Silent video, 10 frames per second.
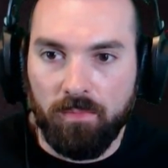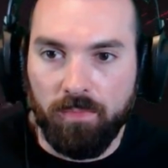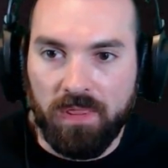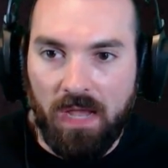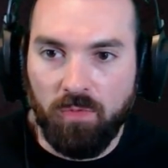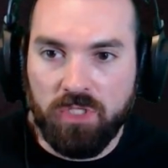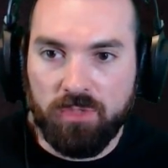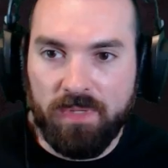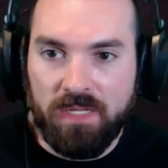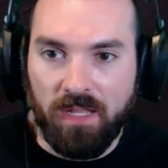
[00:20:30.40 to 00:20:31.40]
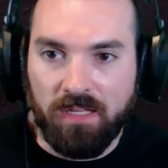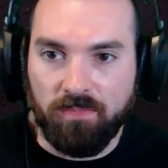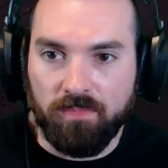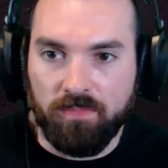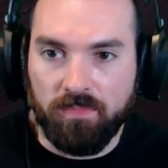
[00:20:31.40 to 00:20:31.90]
But that would just be, like,
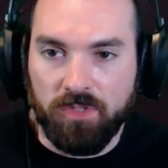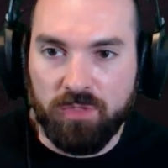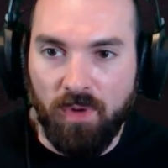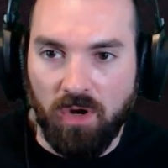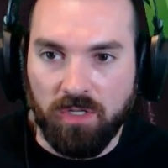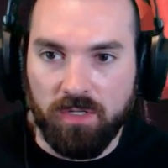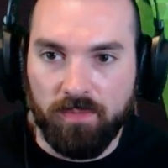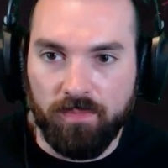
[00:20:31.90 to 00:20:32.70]
smart.